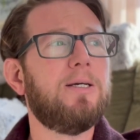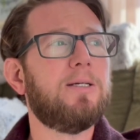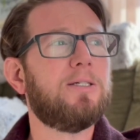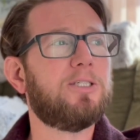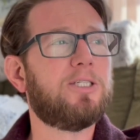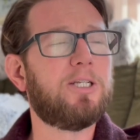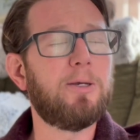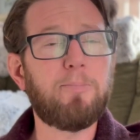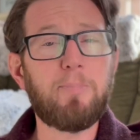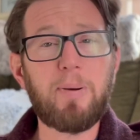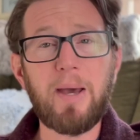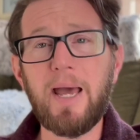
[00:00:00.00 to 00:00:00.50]

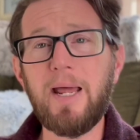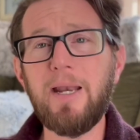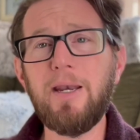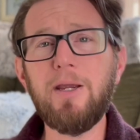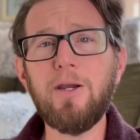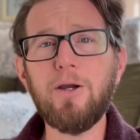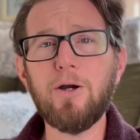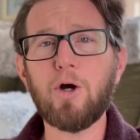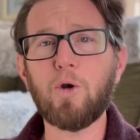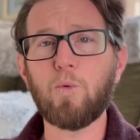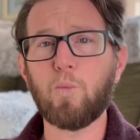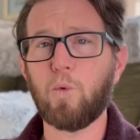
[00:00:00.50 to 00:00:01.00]

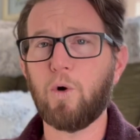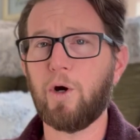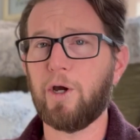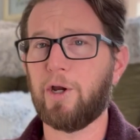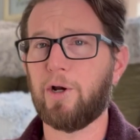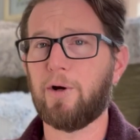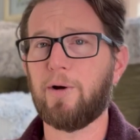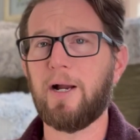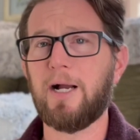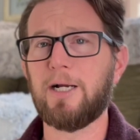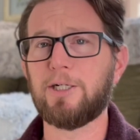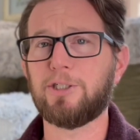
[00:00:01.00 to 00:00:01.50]
depending on what
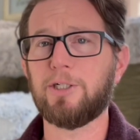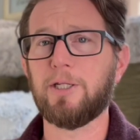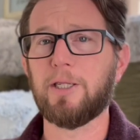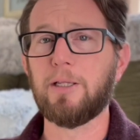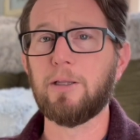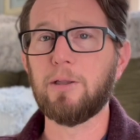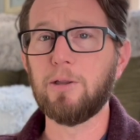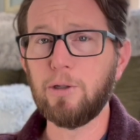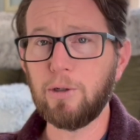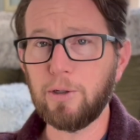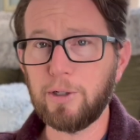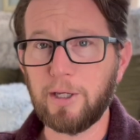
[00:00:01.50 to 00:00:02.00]
you're actually
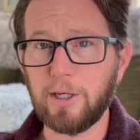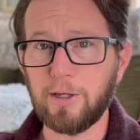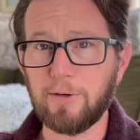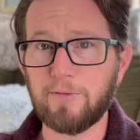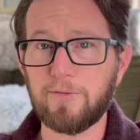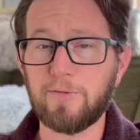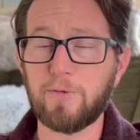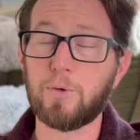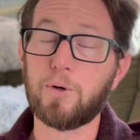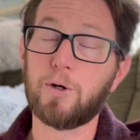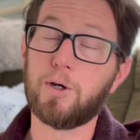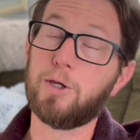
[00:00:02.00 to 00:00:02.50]
looking
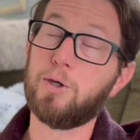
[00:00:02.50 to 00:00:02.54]
for,